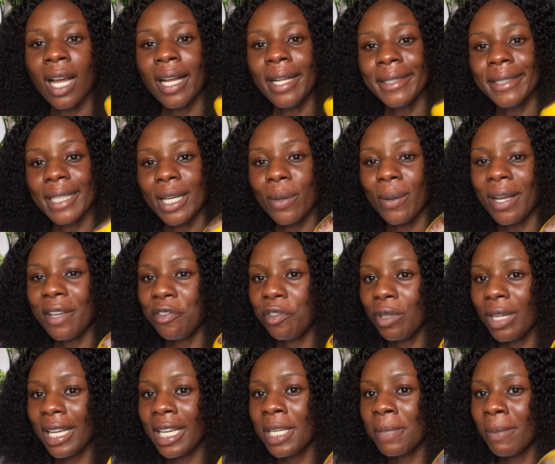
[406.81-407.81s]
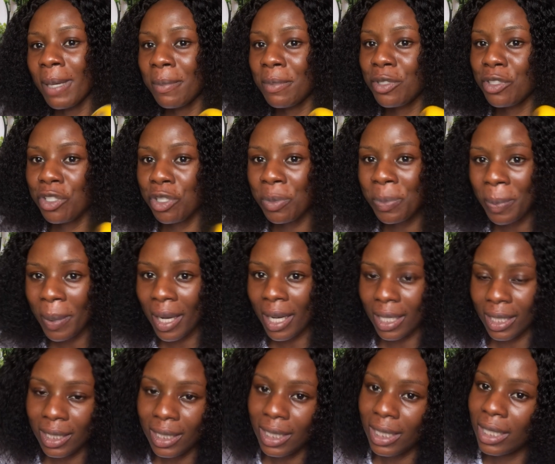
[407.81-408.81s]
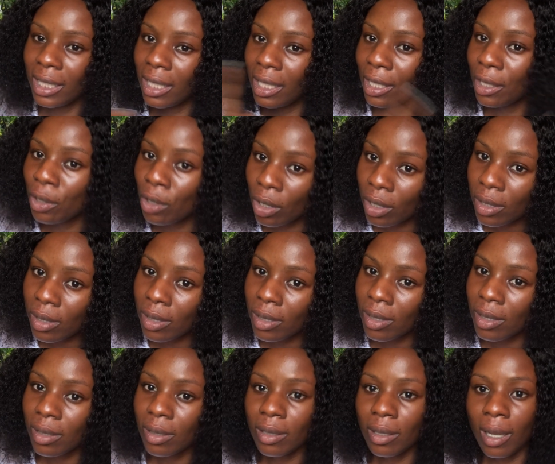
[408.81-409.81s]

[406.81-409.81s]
Now I feel like it might be cheaper in Lagos.